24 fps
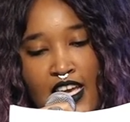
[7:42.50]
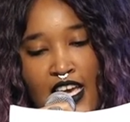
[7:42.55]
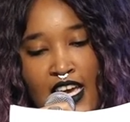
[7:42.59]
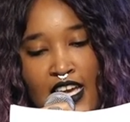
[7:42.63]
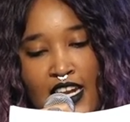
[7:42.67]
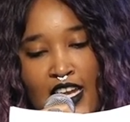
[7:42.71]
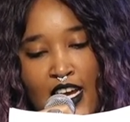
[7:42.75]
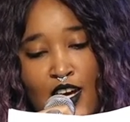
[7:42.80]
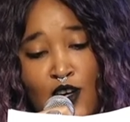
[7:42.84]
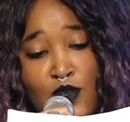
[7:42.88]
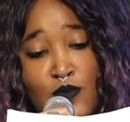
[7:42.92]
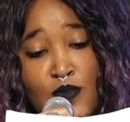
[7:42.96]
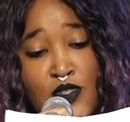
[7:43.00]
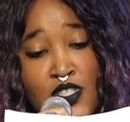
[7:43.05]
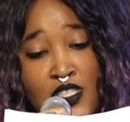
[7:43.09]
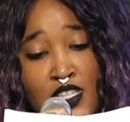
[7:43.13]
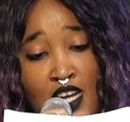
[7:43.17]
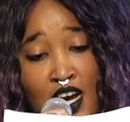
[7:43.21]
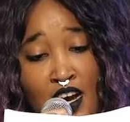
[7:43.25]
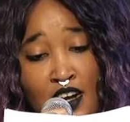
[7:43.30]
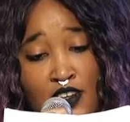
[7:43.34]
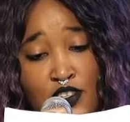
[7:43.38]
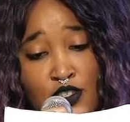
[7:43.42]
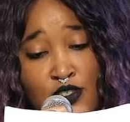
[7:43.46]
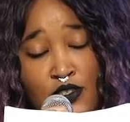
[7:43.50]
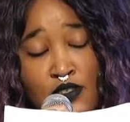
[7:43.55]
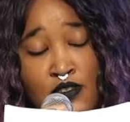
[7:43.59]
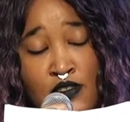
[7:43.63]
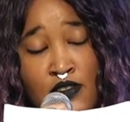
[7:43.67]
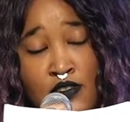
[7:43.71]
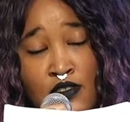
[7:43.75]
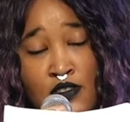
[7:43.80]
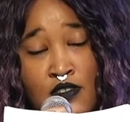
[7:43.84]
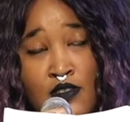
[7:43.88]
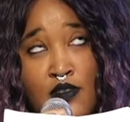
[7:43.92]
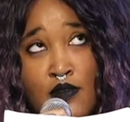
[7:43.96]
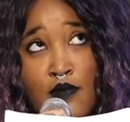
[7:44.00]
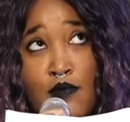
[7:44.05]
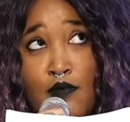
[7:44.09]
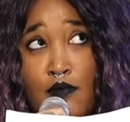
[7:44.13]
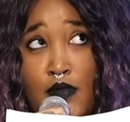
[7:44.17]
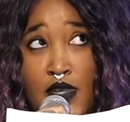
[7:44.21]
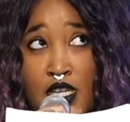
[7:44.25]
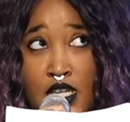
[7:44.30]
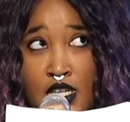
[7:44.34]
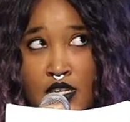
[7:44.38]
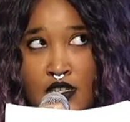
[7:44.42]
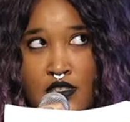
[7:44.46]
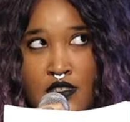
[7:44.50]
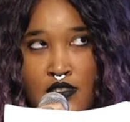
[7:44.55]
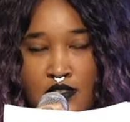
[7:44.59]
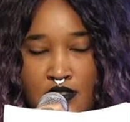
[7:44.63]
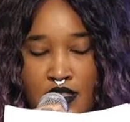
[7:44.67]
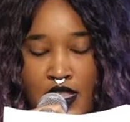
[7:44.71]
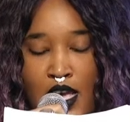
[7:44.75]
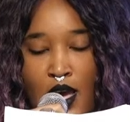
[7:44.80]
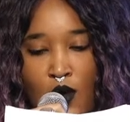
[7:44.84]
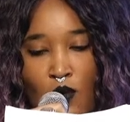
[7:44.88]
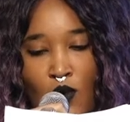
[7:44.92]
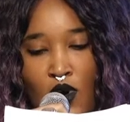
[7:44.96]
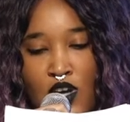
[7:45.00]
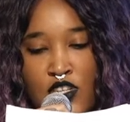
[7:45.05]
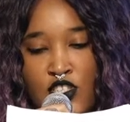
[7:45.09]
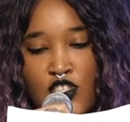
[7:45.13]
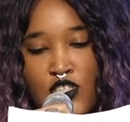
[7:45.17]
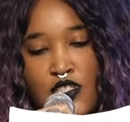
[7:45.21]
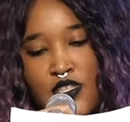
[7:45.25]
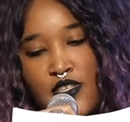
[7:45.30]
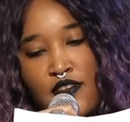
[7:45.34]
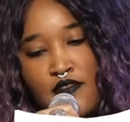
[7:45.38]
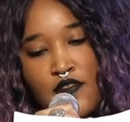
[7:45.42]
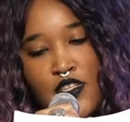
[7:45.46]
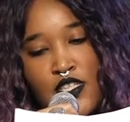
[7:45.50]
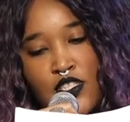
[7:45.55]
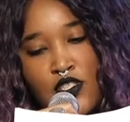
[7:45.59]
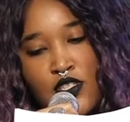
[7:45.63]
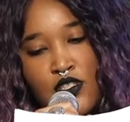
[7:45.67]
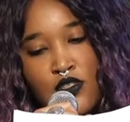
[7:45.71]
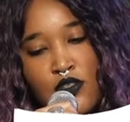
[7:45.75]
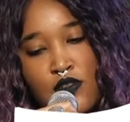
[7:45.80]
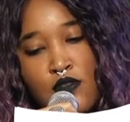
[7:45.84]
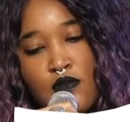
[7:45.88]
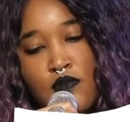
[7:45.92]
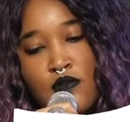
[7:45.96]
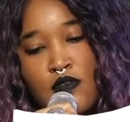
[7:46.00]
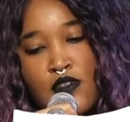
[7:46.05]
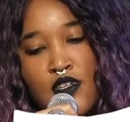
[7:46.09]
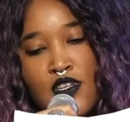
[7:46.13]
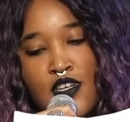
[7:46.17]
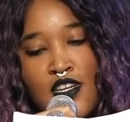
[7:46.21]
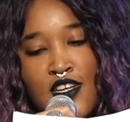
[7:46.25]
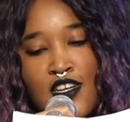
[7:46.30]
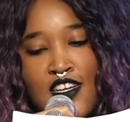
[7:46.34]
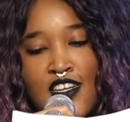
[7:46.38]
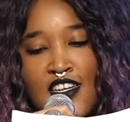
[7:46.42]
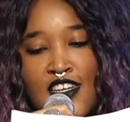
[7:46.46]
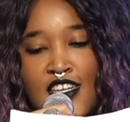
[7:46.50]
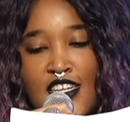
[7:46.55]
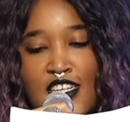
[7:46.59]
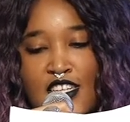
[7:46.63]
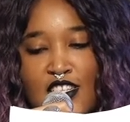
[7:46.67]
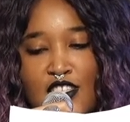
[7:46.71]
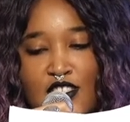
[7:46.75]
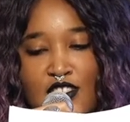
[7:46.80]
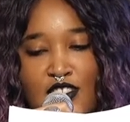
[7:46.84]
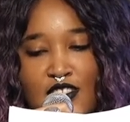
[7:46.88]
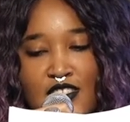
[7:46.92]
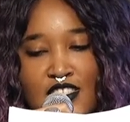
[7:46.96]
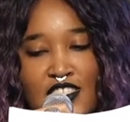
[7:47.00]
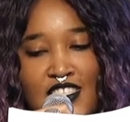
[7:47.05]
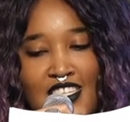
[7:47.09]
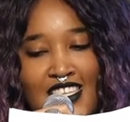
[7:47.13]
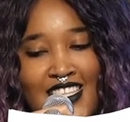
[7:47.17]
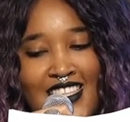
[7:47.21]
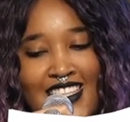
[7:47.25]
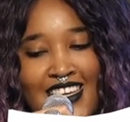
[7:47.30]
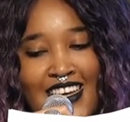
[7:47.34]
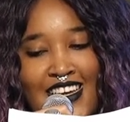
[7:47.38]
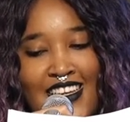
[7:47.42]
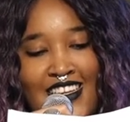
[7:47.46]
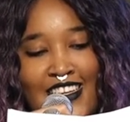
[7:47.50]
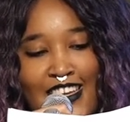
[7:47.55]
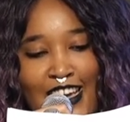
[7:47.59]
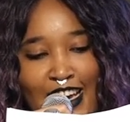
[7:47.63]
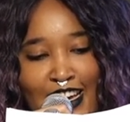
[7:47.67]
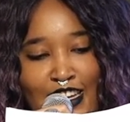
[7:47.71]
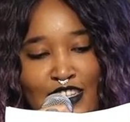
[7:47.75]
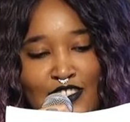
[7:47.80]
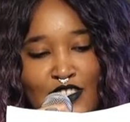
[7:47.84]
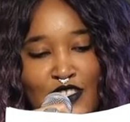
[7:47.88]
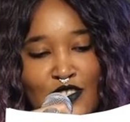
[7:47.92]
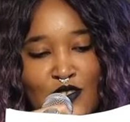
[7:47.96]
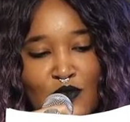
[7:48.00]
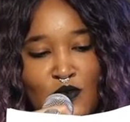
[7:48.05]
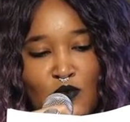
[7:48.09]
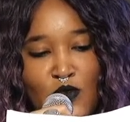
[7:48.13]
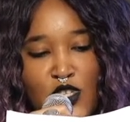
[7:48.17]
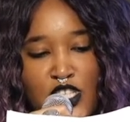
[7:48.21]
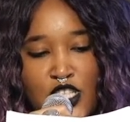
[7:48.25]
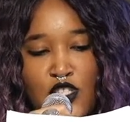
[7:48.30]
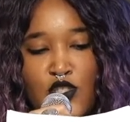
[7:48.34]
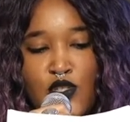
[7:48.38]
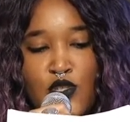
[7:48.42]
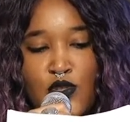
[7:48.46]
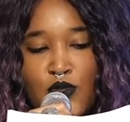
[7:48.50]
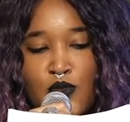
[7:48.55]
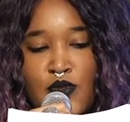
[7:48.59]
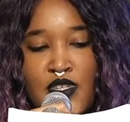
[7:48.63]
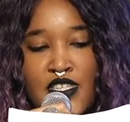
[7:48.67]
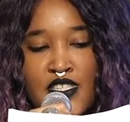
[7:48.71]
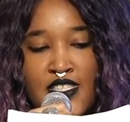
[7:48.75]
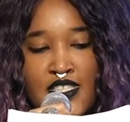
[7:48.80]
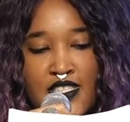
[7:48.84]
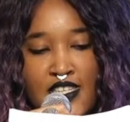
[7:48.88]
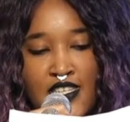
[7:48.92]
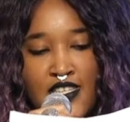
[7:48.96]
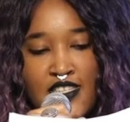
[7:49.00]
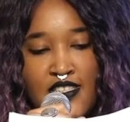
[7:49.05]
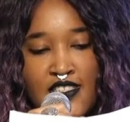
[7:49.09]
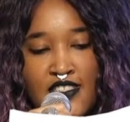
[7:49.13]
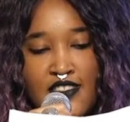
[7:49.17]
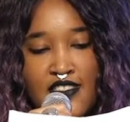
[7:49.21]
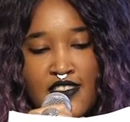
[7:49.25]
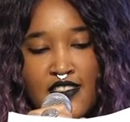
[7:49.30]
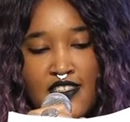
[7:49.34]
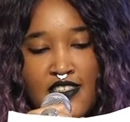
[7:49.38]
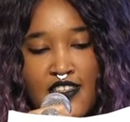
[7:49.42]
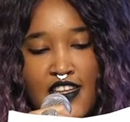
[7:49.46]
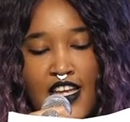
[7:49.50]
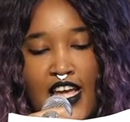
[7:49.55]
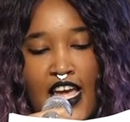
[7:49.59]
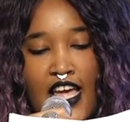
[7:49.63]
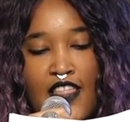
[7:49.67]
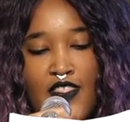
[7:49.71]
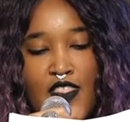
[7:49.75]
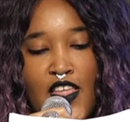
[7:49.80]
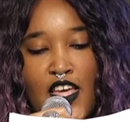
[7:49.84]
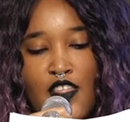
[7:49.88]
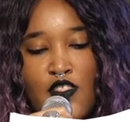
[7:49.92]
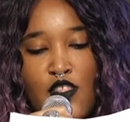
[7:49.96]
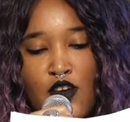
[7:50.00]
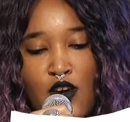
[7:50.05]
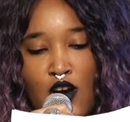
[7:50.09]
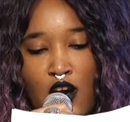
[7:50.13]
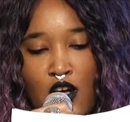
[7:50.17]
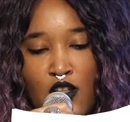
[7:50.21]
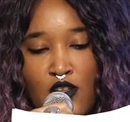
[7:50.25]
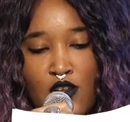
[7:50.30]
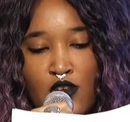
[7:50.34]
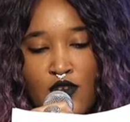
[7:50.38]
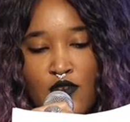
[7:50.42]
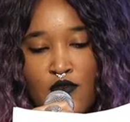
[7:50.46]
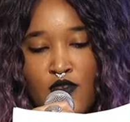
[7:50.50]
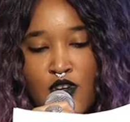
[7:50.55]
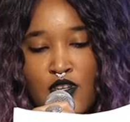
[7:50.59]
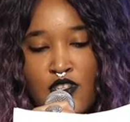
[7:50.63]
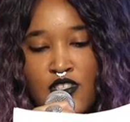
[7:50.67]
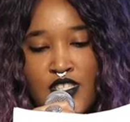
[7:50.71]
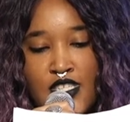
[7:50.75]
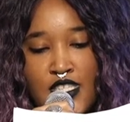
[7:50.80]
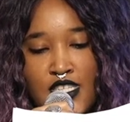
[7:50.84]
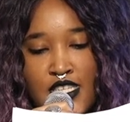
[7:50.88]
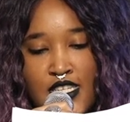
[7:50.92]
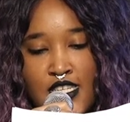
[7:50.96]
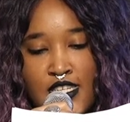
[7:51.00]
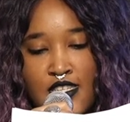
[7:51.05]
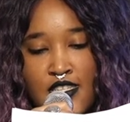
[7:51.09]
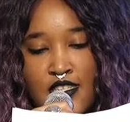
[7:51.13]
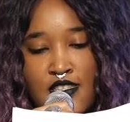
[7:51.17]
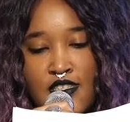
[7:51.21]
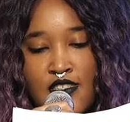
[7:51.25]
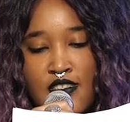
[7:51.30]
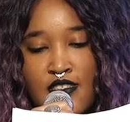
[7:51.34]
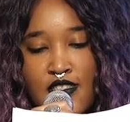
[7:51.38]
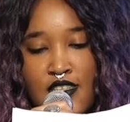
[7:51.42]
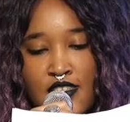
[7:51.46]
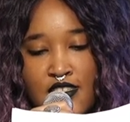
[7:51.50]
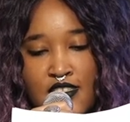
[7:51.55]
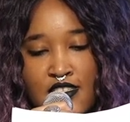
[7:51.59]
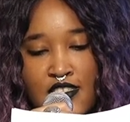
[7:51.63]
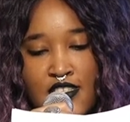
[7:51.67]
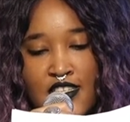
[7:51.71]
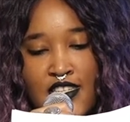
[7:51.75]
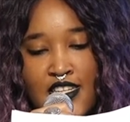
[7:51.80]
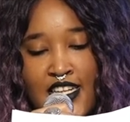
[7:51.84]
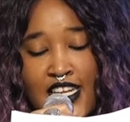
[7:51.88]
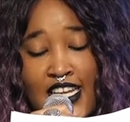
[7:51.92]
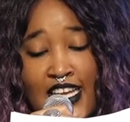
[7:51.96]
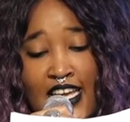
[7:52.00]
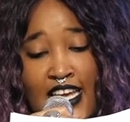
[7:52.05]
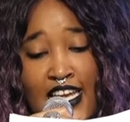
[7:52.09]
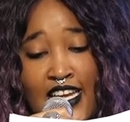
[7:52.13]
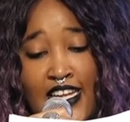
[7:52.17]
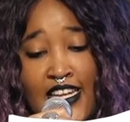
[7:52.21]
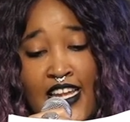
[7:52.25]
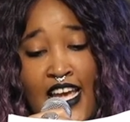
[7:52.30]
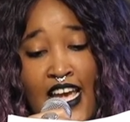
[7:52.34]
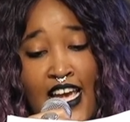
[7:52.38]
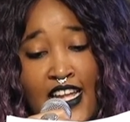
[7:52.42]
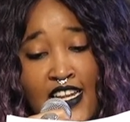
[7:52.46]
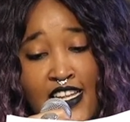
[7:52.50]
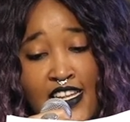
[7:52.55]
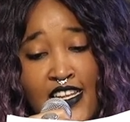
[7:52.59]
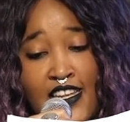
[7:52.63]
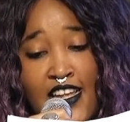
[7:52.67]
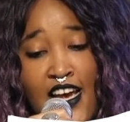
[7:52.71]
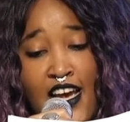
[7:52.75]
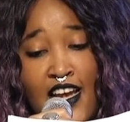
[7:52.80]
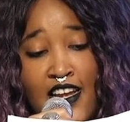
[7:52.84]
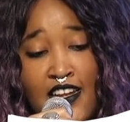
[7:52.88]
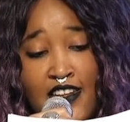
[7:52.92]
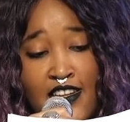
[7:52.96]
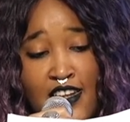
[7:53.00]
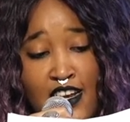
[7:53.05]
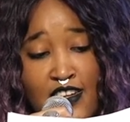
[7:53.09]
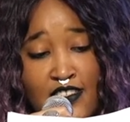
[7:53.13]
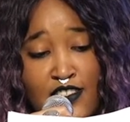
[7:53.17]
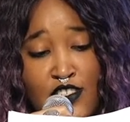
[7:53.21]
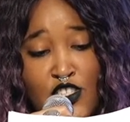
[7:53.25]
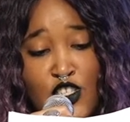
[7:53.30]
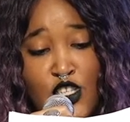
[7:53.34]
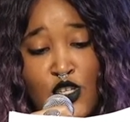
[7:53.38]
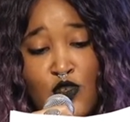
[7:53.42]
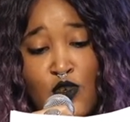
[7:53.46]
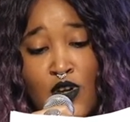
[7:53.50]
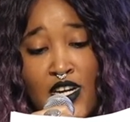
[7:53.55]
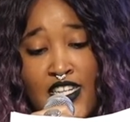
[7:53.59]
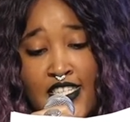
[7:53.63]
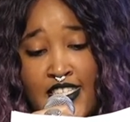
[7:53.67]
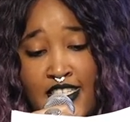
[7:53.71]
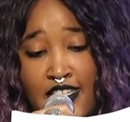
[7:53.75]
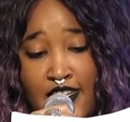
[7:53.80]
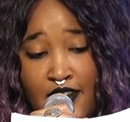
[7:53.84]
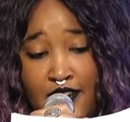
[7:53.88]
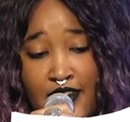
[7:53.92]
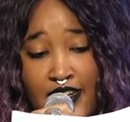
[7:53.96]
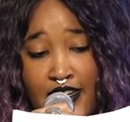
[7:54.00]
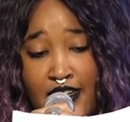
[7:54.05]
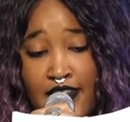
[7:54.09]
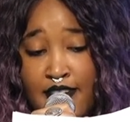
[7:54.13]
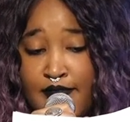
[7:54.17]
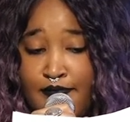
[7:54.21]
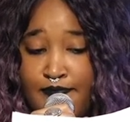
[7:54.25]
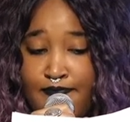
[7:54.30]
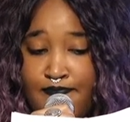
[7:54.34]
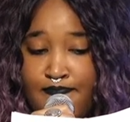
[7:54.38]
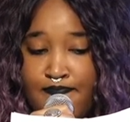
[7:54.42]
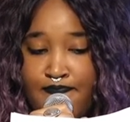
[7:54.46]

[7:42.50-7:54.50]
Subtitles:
It helps doctors, because they watch TV too, to see that yes, we do exist, and that the color of our skin doesn't negate any diagnostic criteria.